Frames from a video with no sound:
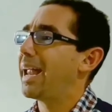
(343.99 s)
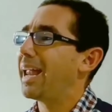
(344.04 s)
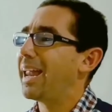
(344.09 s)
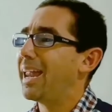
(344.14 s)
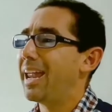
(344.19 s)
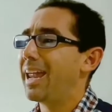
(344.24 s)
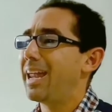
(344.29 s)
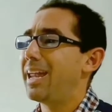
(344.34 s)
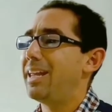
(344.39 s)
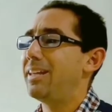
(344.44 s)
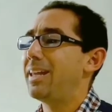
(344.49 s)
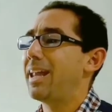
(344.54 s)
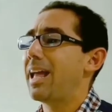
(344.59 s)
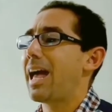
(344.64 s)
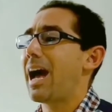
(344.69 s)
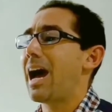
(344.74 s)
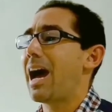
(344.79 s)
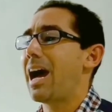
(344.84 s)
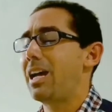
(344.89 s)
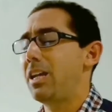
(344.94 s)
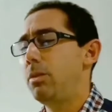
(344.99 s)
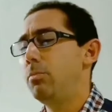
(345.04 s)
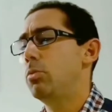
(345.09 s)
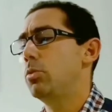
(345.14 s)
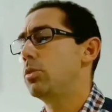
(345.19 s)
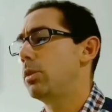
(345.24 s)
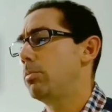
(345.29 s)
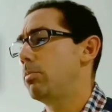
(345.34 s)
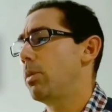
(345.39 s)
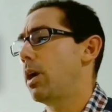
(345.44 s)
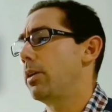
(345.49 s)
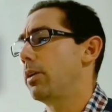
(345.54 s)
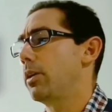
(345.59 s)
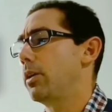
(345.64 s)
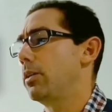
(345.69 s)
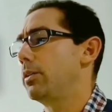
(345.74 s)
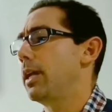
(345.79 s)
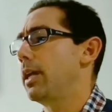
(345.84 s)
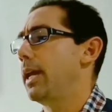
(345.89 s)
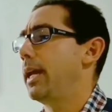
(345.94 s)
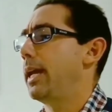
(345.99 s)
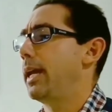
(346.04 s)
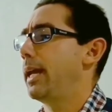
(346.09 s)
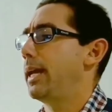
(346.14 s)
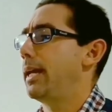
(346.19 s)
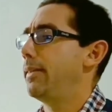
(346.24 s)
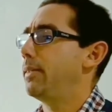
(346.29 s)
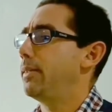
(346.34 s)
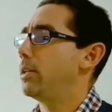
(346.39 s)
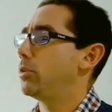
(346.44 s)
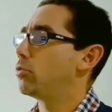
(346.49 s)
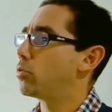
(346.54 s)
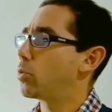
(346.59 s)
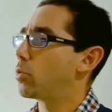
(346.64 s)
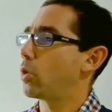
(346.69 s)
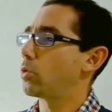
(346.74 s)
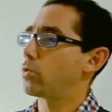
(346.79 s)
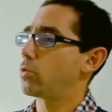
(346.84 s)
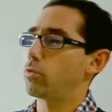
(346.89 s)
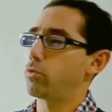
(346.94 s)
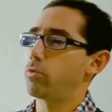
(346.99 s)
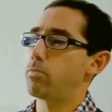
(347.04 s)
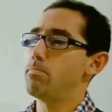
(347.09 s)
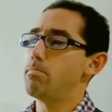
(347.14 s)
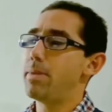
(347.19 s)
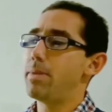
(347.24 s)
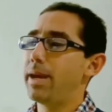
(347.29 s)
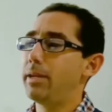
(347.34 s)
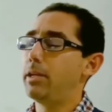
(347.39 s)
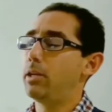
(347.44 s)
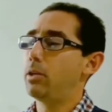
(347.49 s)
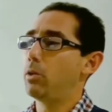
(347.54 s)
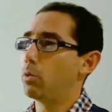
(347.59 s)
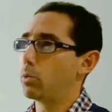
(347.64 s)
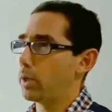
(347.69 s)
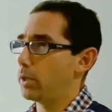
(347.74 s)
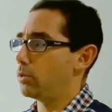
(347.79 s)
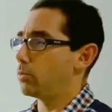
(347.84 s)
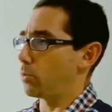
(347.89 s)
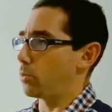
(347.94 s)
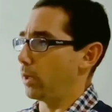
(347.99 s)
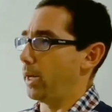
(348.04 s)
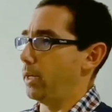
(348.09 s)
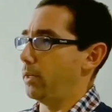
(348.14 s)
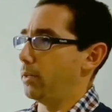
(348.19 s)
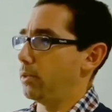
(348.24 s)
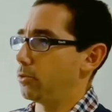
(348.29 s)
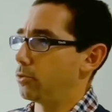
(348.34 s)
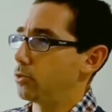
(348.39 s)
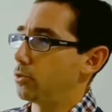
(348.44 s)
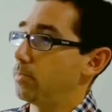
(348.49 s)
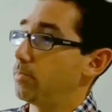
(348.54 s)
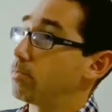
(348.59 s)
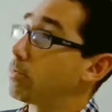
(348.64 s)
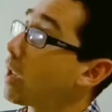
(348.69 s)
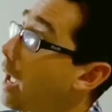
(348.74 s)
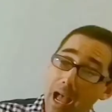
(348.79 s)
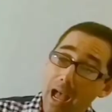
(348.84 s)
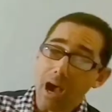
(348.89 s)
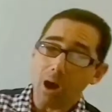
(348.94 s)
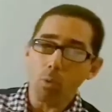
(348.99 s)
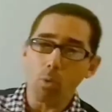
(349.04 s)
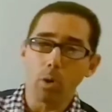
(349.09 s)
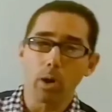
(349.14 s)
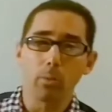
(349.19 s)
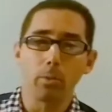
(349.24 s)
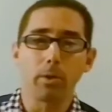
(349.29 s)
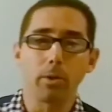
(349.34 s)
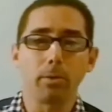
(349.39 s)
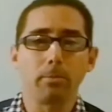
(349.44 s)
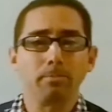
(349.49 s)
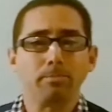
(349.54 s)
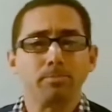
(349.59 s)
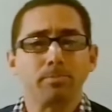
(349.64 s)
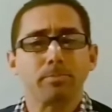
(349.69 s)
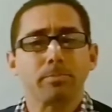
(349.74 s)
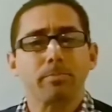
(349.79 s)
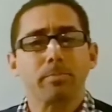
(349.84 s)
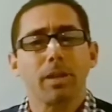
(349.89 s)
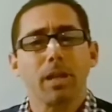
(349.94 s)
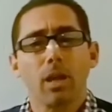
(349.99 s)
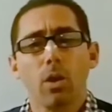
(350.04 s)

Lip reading: gained an important market in the trust of many great players. However,